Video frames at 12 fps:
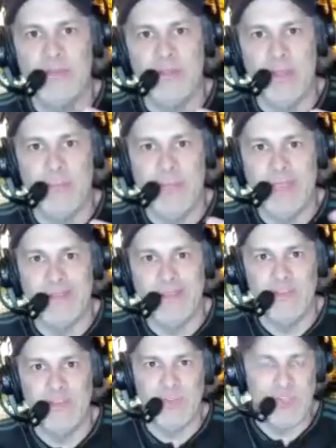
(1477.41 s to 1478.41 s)
that make
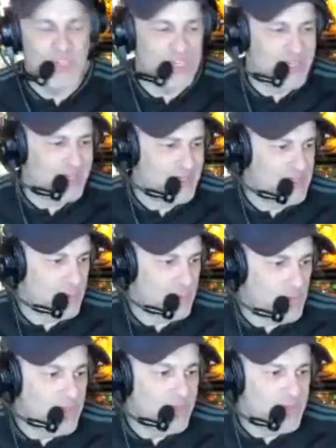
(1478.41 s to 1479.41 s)
these machines
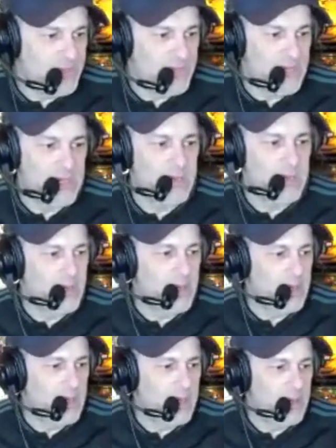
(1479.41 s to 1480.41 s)
completely sing.
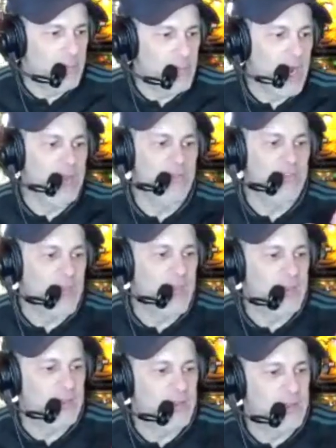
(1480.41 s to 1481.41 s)
Uh, Brian,
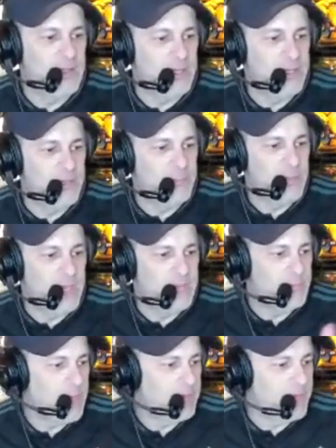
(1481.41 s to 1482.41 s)
Zach, Lee,
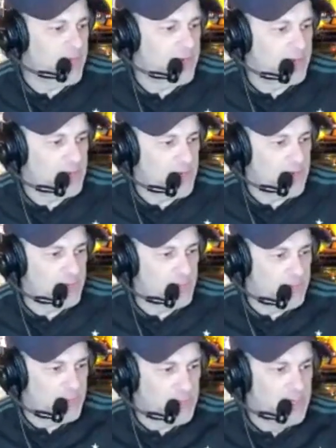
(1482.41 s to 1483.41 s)
Spence, Mike Flanagan, Travis
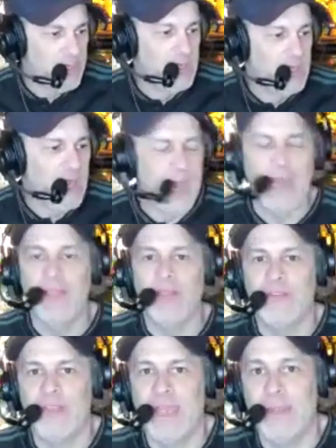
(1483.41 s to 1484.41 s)
Mosman,
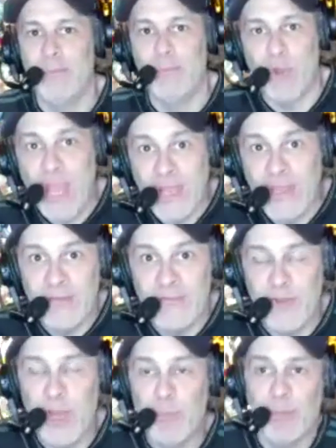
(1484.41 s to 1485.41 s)
Alex, and Brandon
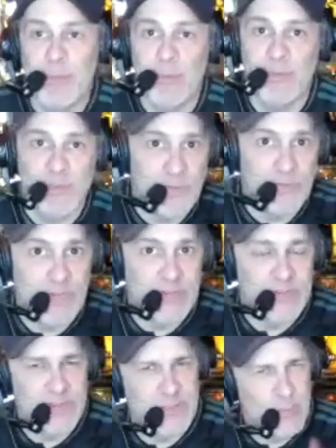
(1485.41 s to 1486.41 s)
for helping me with the two rig
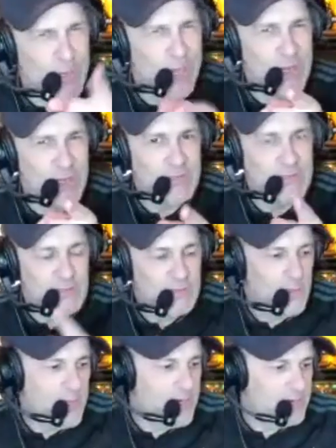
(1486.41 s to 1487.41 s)
system. We'll get it.
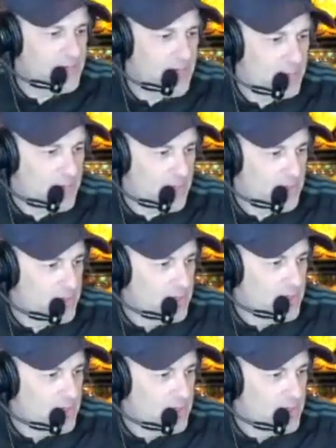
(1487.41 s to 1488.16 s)
We'll get it down, brother.